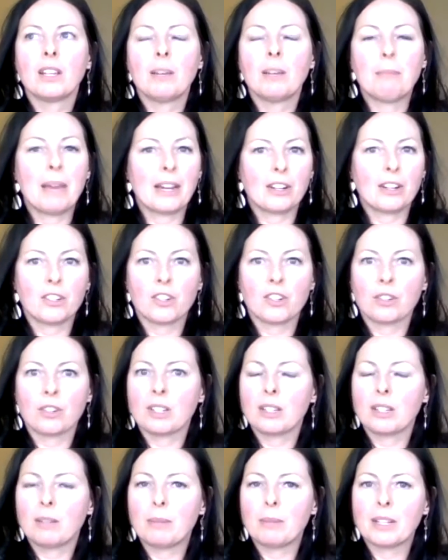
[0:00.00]
managers
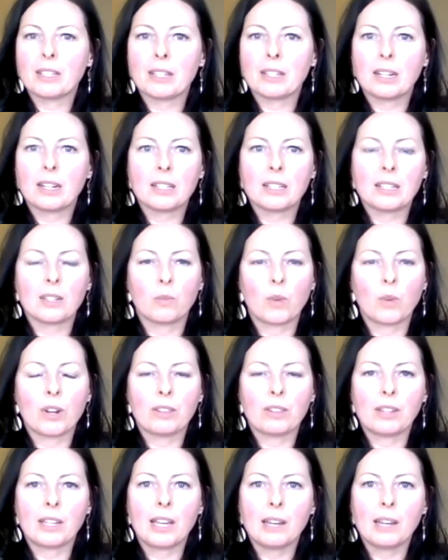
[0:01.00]
in the business and where
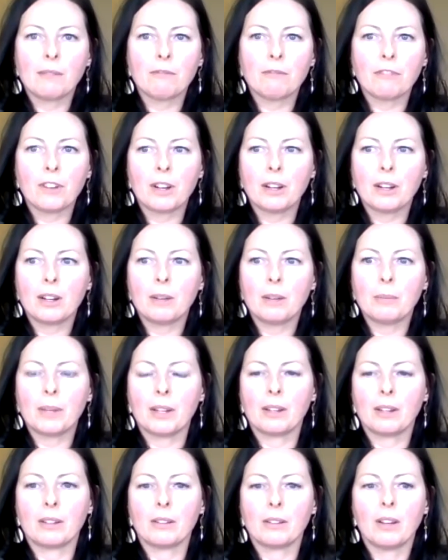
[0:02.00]
they came from
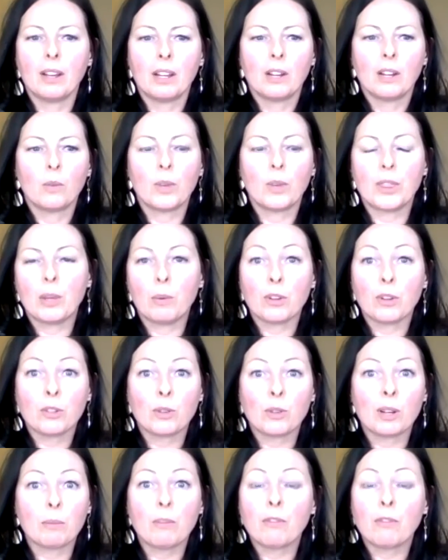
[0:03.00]
and what they were
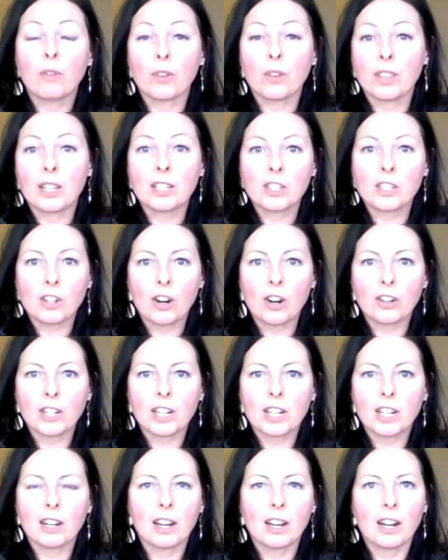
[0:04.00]
doing before they
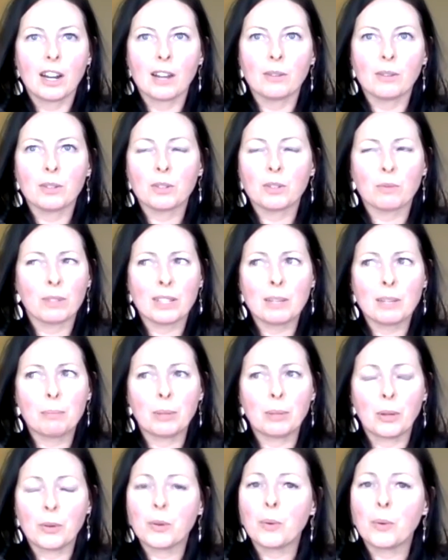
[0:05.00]
started. And I was really
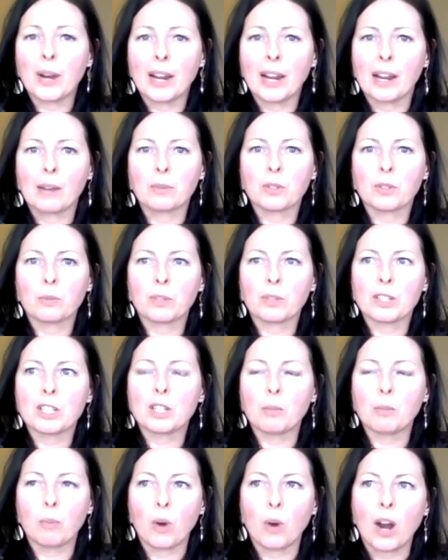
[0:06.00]
blown away. I was really
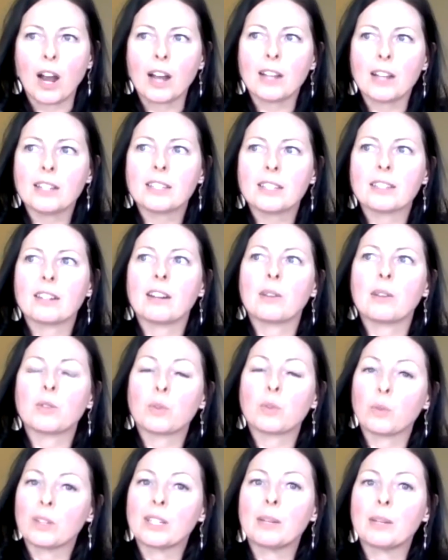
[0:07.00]
surprised, and I was
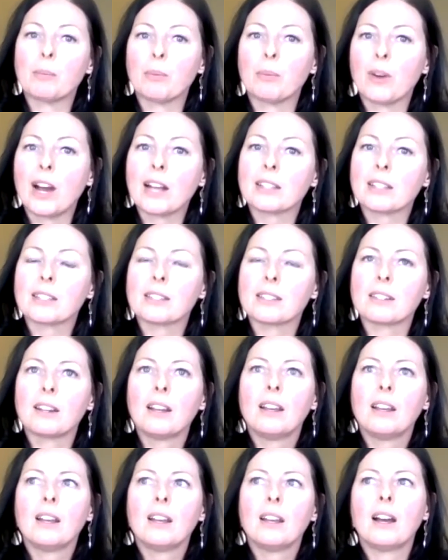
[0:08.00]
really
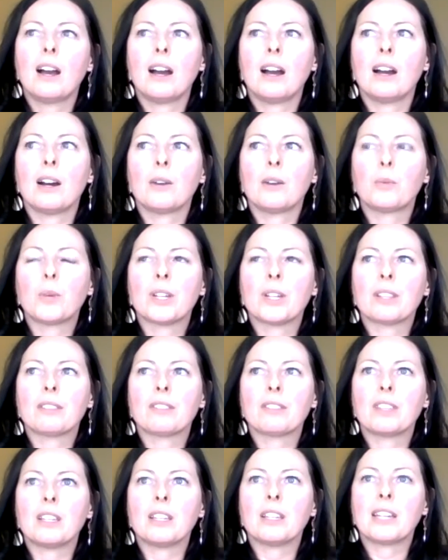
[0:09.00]
impressed with
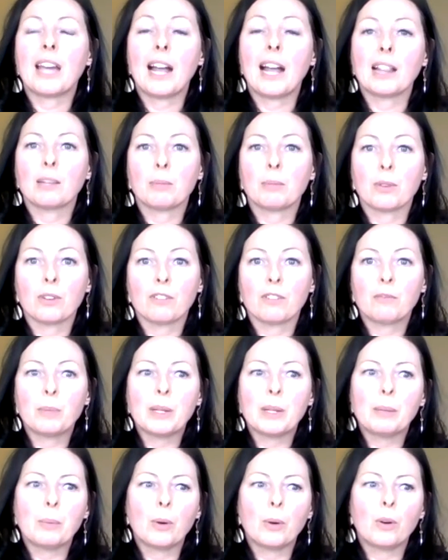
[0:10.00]
the caliber of
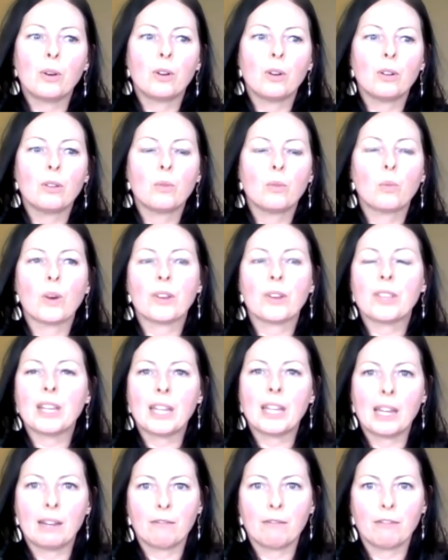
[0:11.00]
people, where they
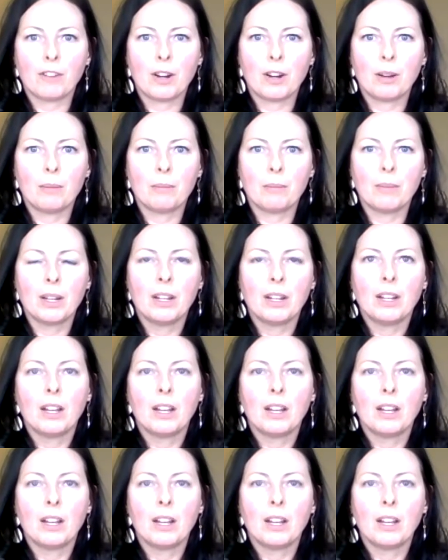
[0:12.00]
came from.